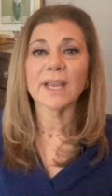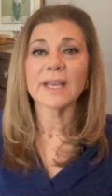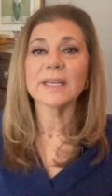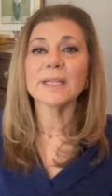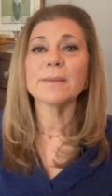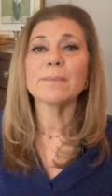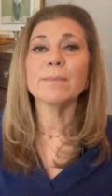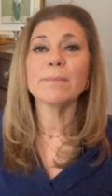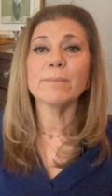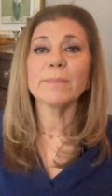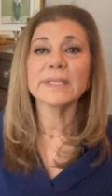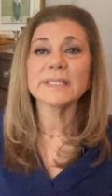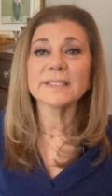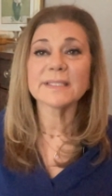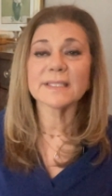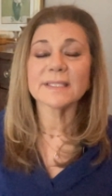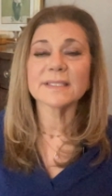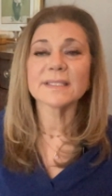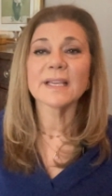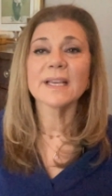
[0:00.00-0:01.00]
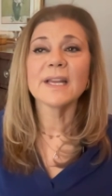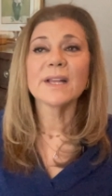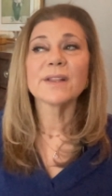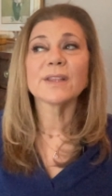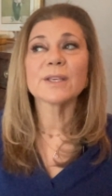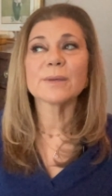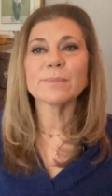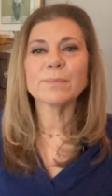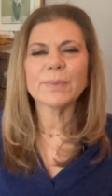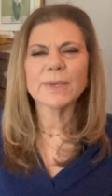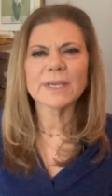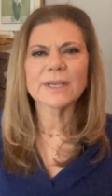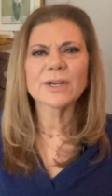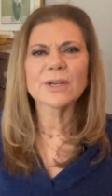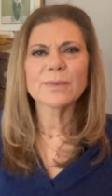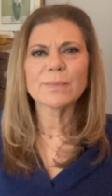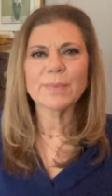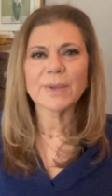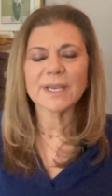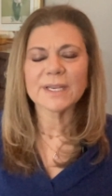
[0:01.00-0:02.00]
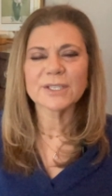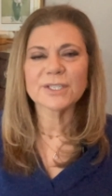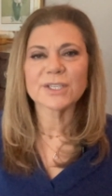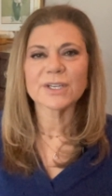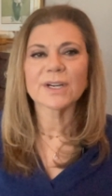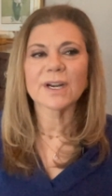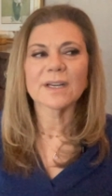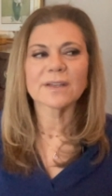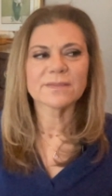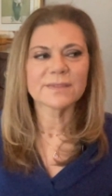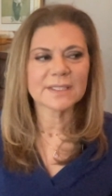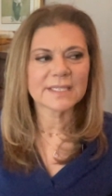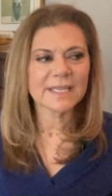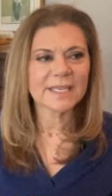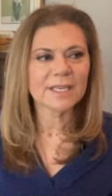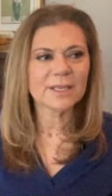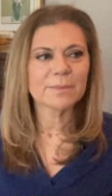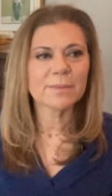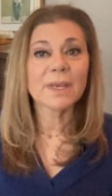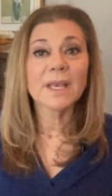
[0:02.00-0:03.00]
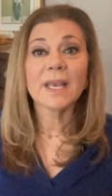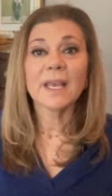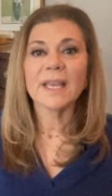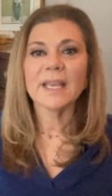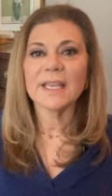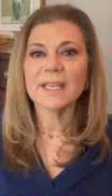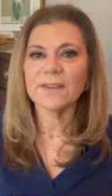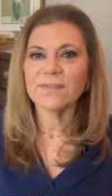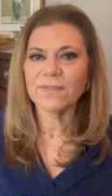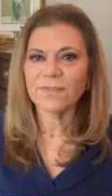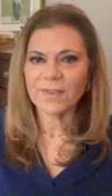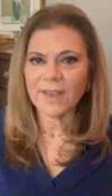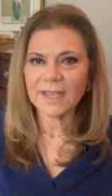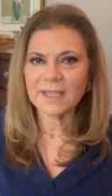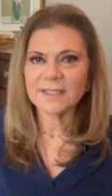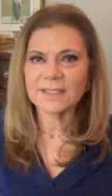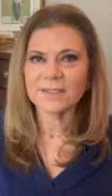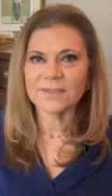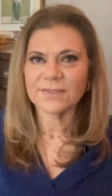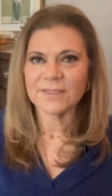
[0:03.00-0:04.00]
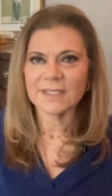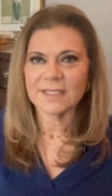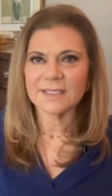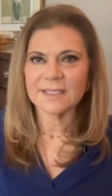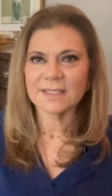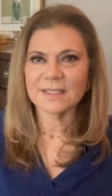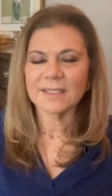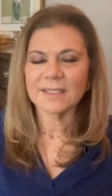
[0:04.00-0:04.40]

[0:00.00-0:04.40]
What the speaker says: and it misses the bigger picture of team effectiveness.